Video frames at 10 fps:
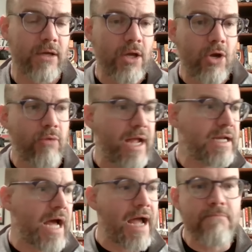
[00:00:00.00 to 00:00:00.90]
Yeah.
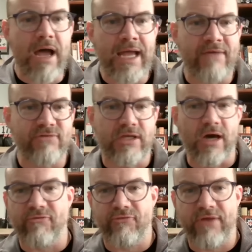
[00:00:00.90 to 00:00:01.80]
Right? I might have a
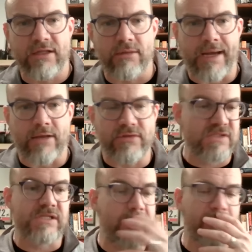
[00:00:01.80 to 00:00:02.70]
gut feel about
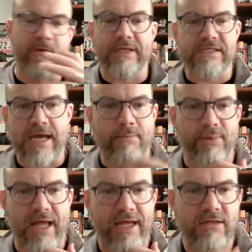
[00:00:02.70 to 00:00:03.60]
this scenario. An
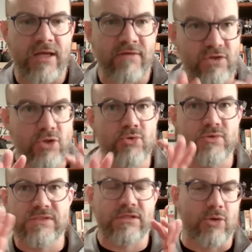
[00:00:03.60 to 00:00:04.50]
example I have
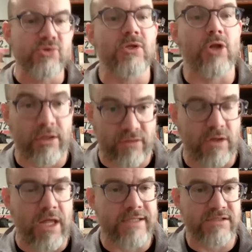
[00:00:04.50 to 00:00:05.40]
used goes along the
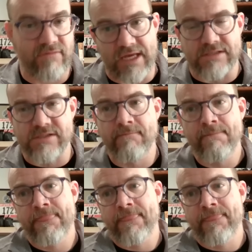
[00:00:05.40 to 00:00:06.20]
lines of this.